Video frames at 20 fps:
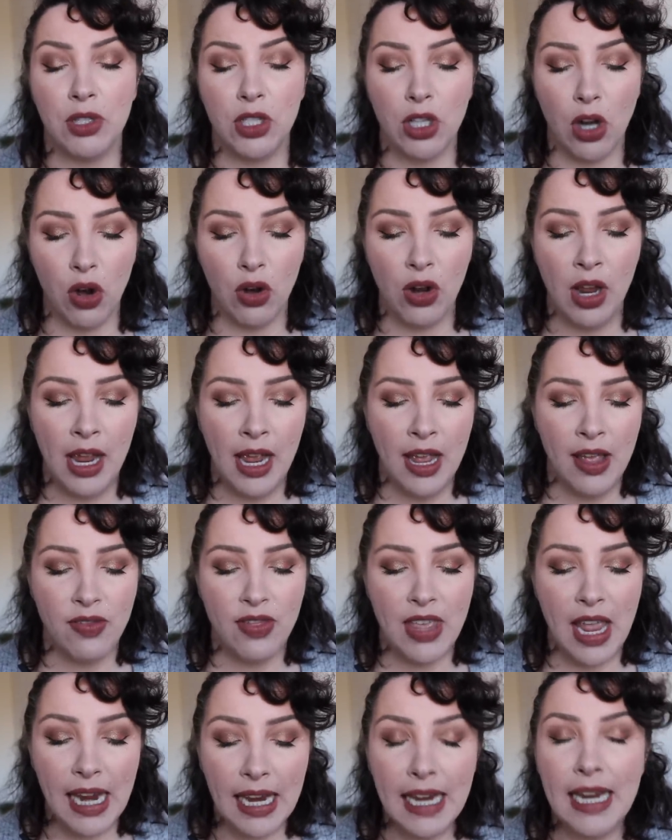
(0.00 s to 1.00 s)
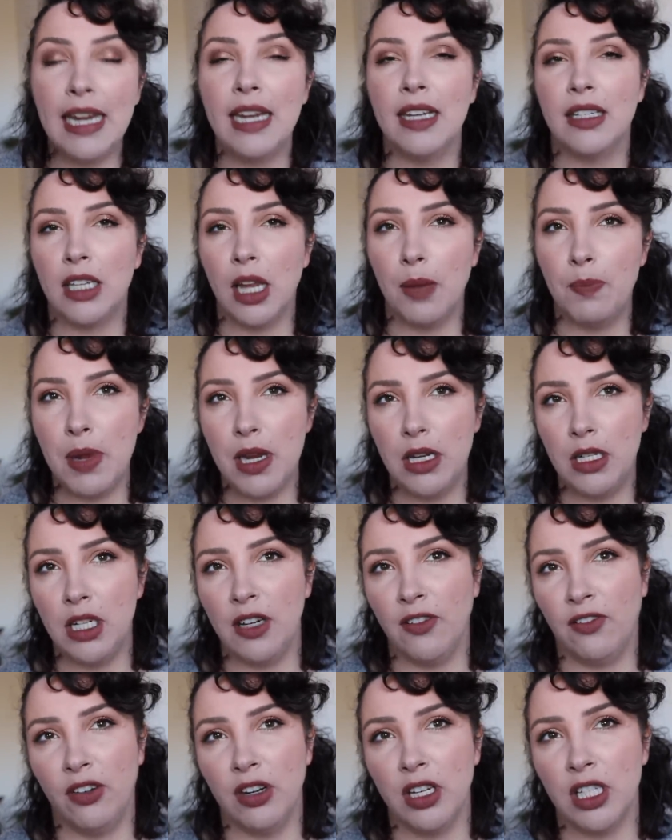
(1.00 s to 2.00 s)
So there is a big
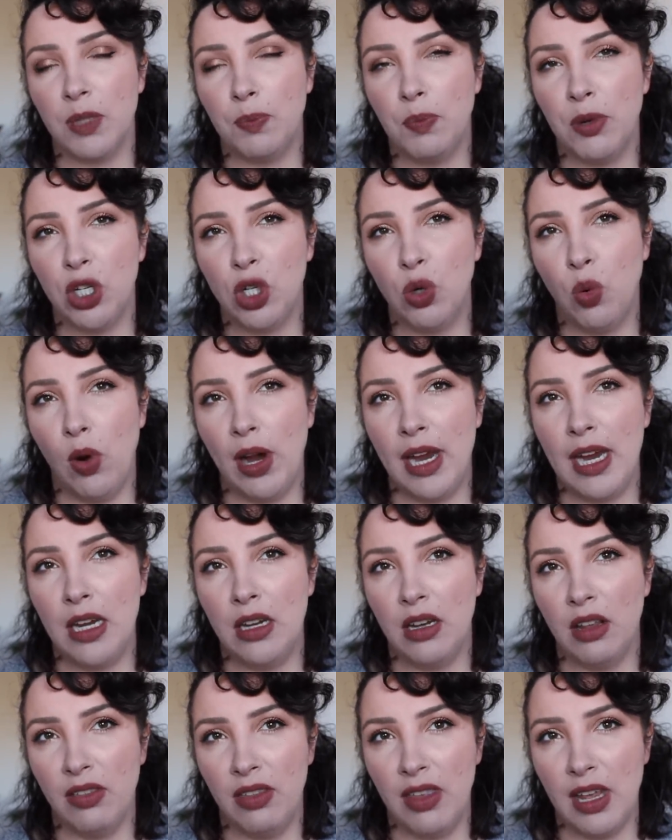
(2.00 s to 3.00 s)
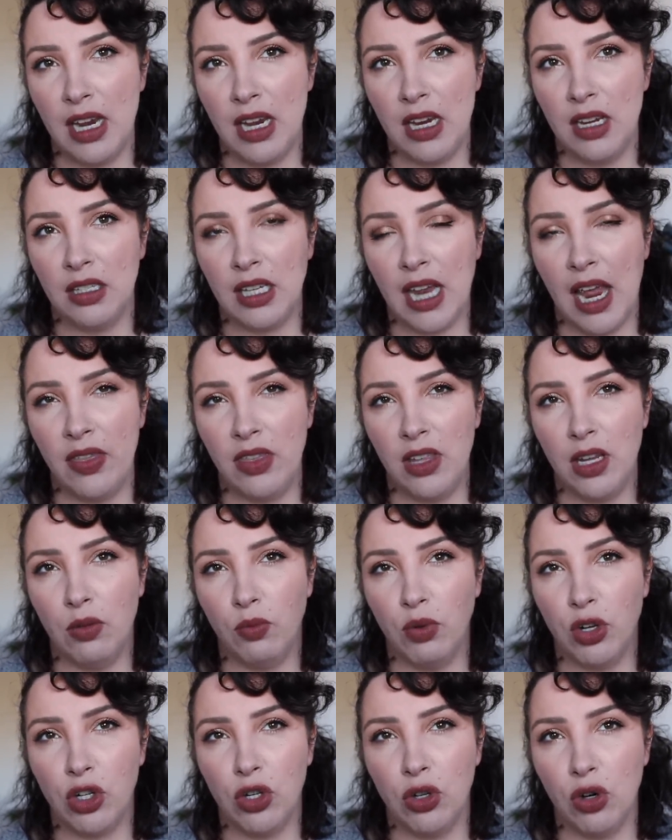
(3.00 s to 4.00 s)
difference between these and the
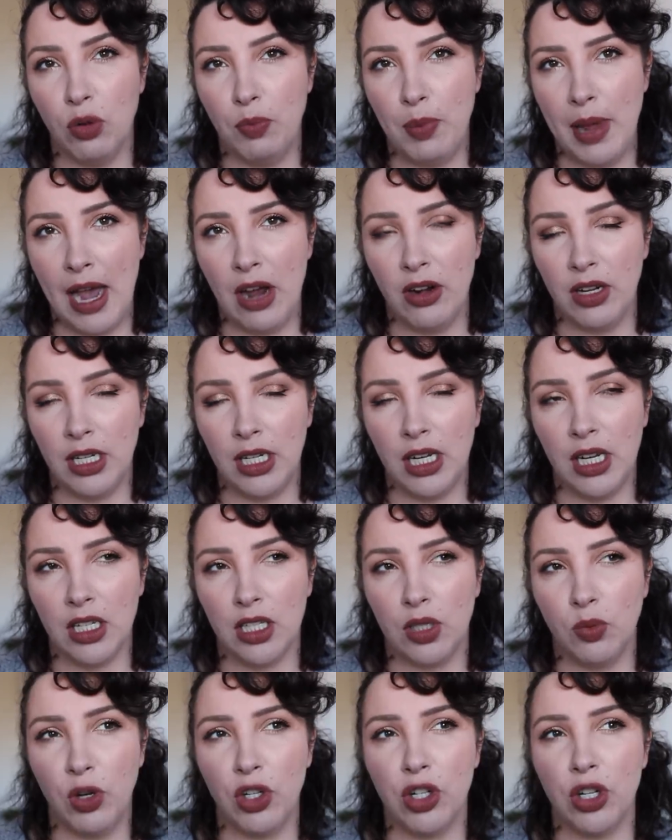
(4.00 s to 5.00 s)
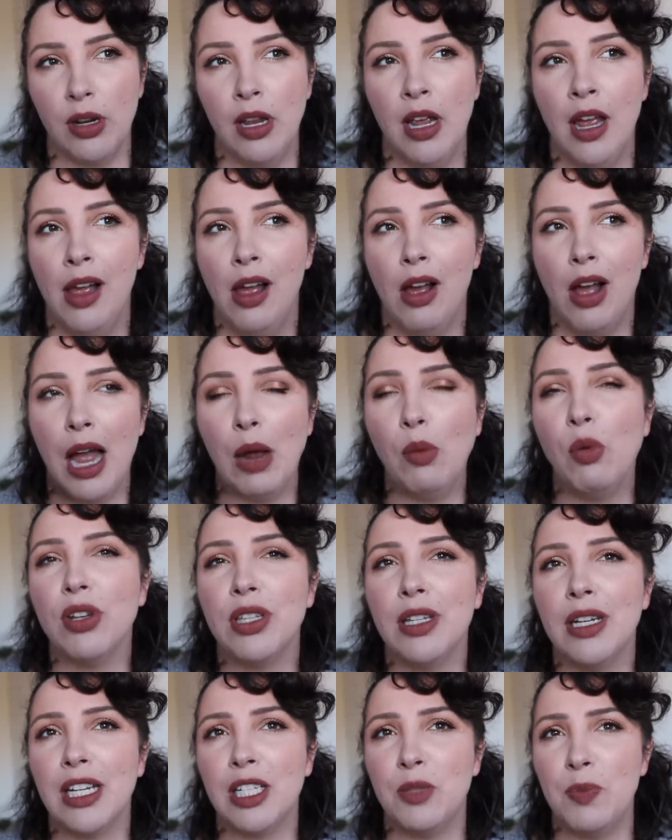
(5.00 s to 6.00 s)
original Powder Kiss, which I
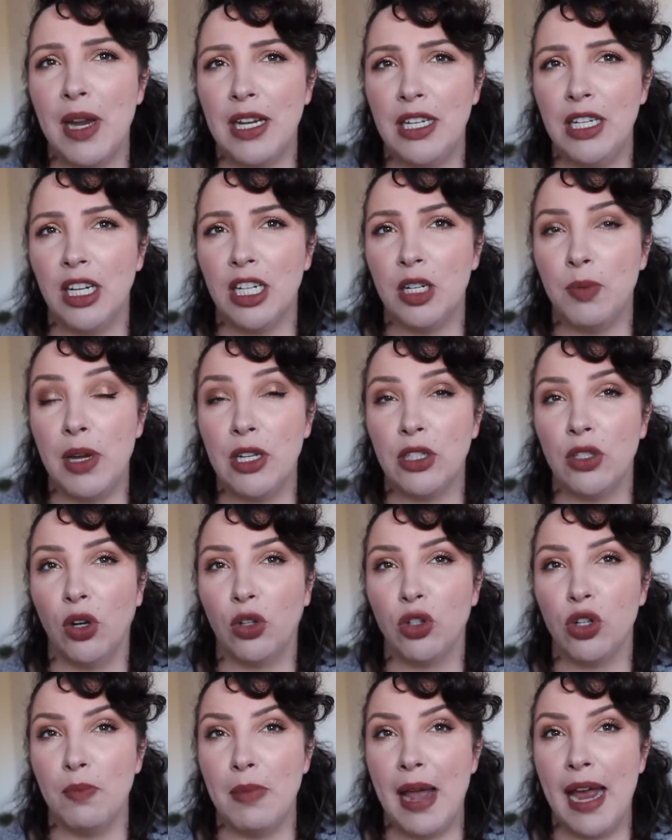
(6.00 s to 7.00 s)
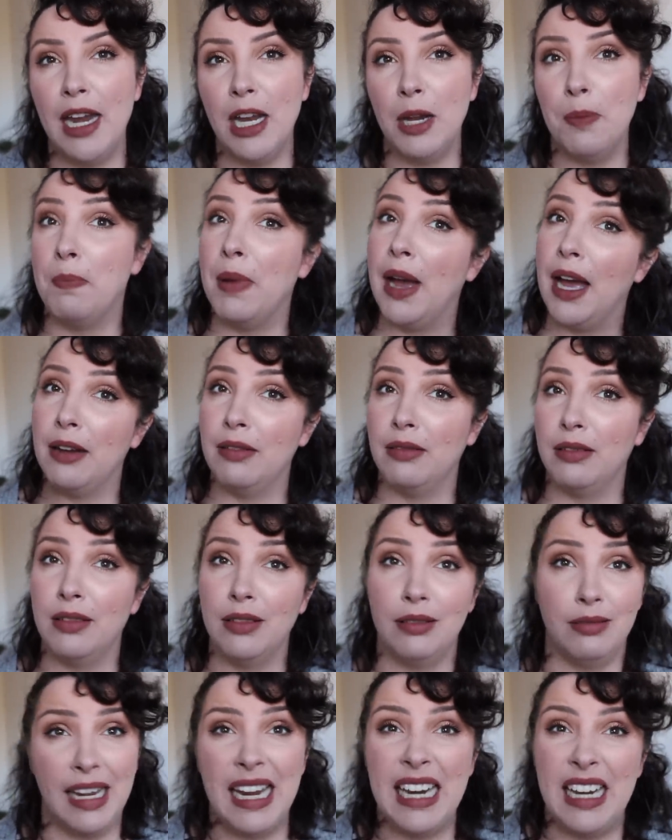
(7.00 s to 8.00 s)
wasn't expecting it to be so dramatic, but
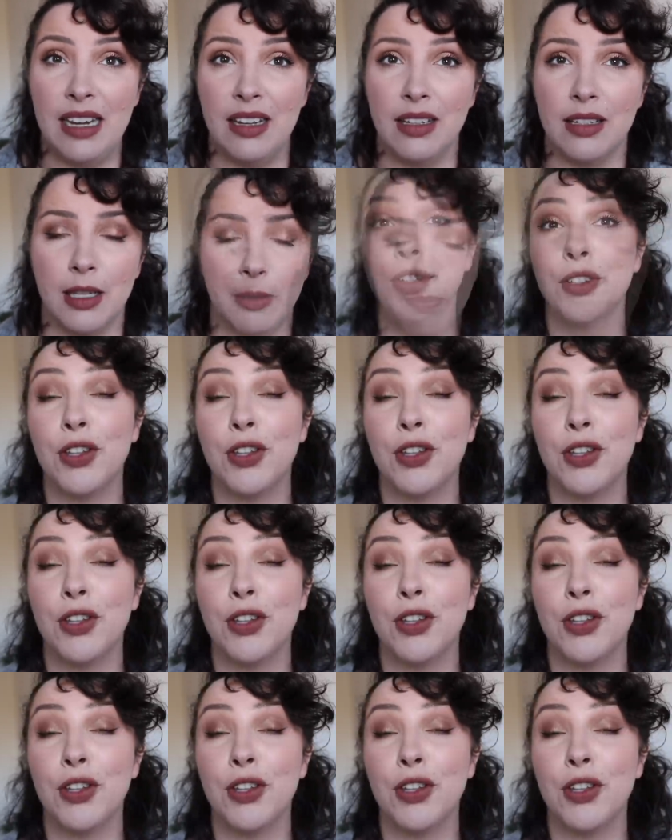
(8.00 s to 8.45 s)
it is.